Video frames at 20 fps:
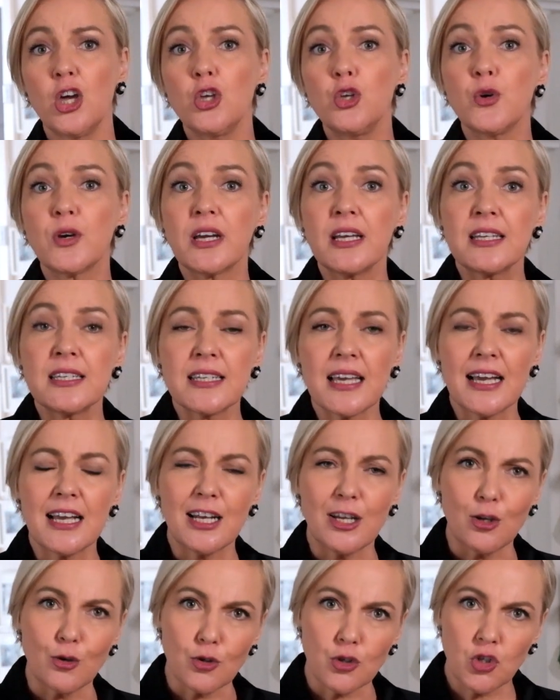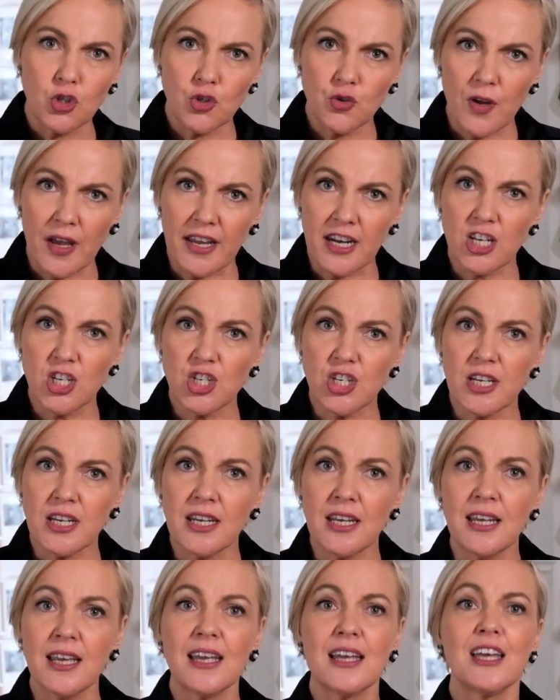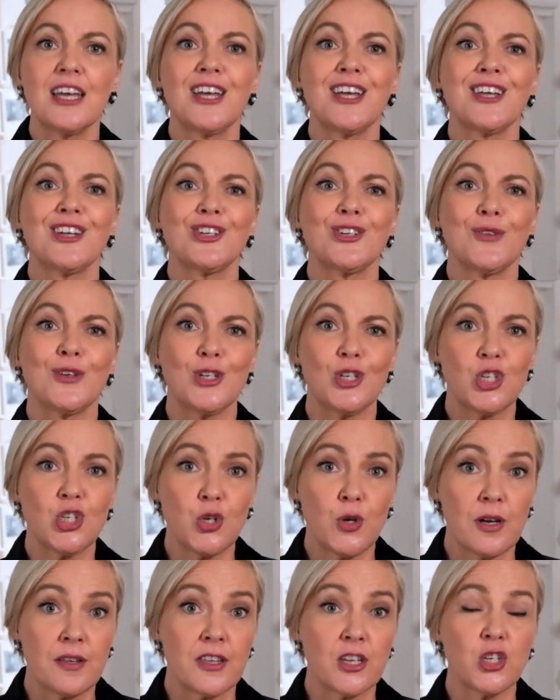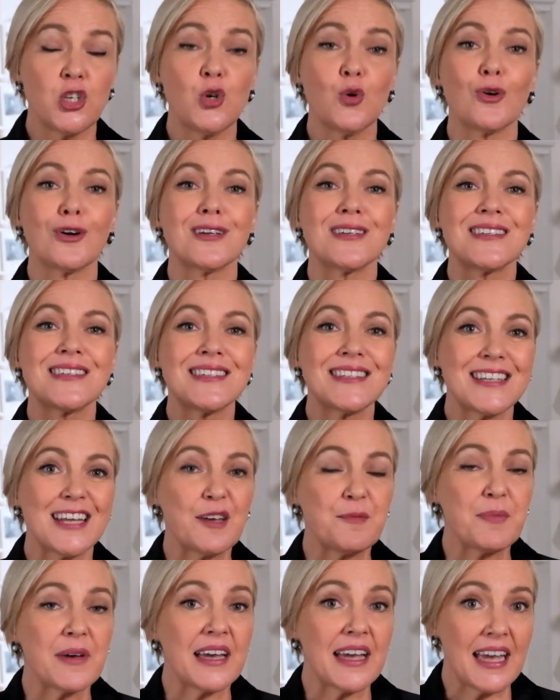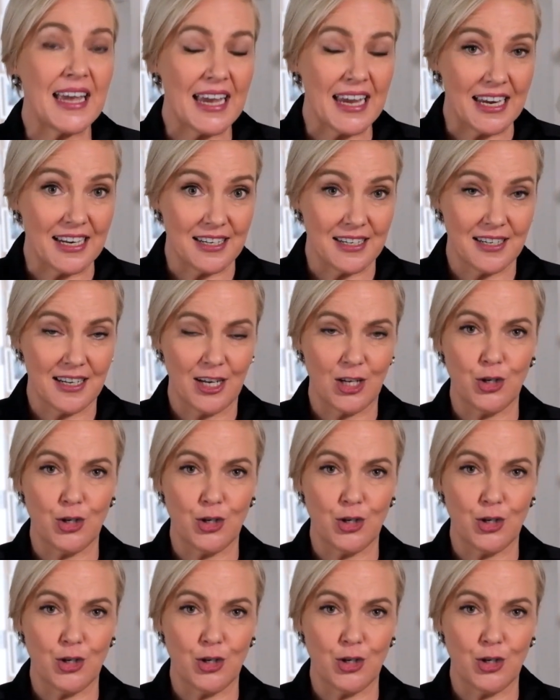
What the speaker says: you can tailor your strategy to ensure that you are a step ahead.